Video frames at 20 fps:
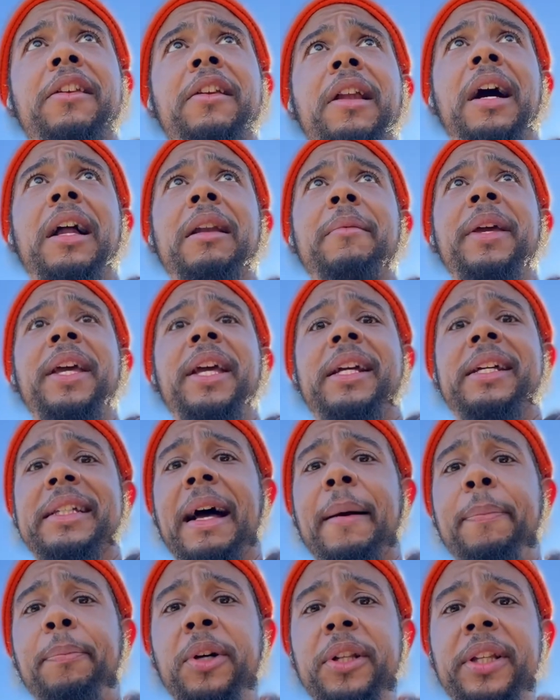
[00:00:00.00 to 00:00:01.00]
You know what I mean?
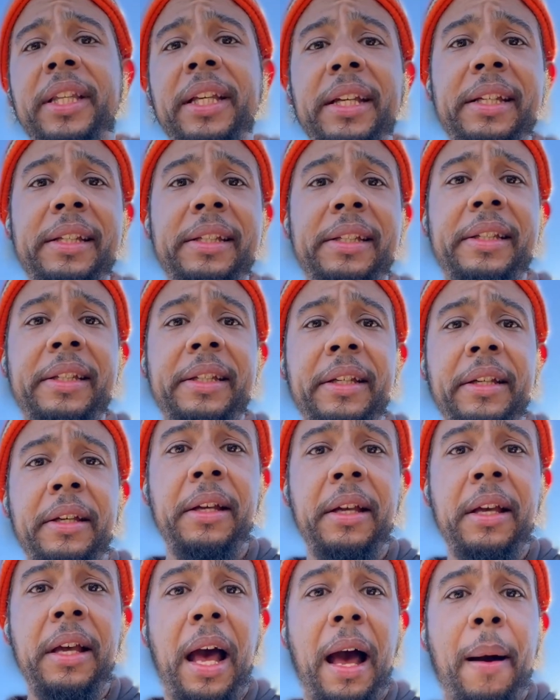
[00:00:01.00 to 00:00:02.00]
Because I put these
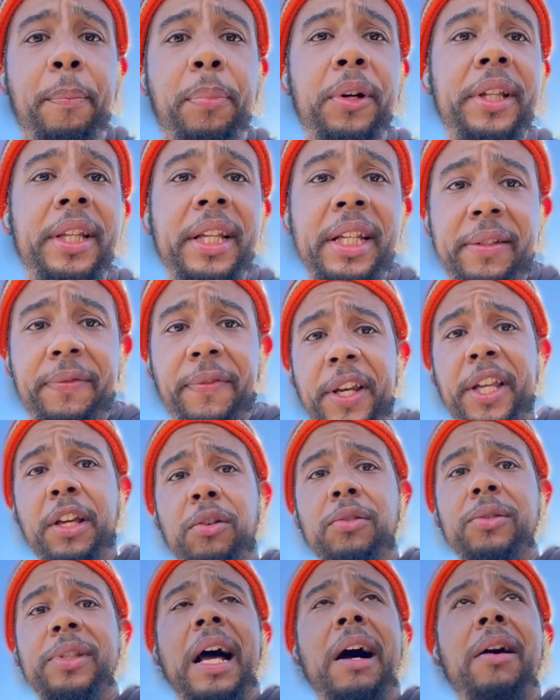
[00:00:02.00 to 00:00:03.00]

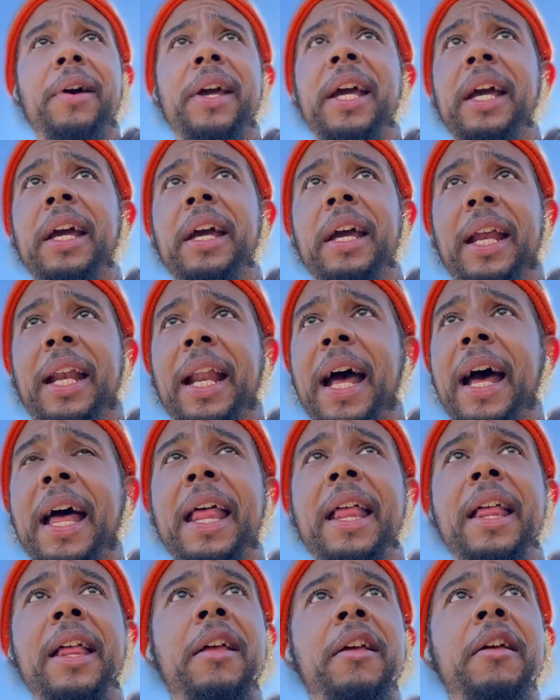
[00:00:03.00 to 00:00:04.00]
videos out here,
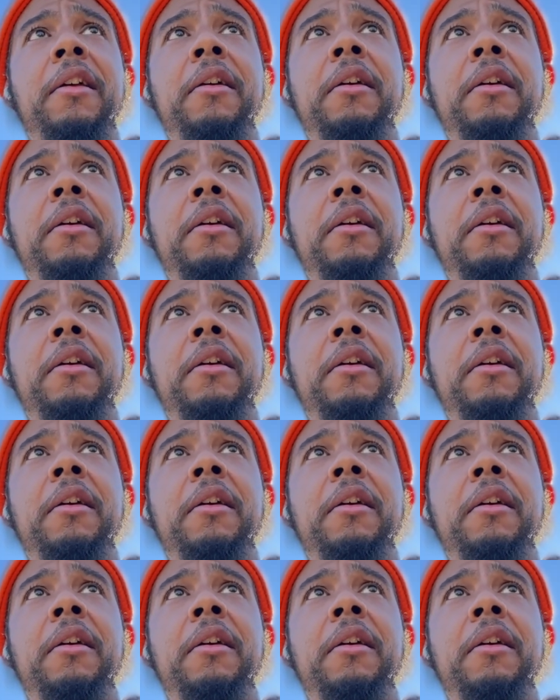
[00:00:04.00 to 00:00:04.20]
and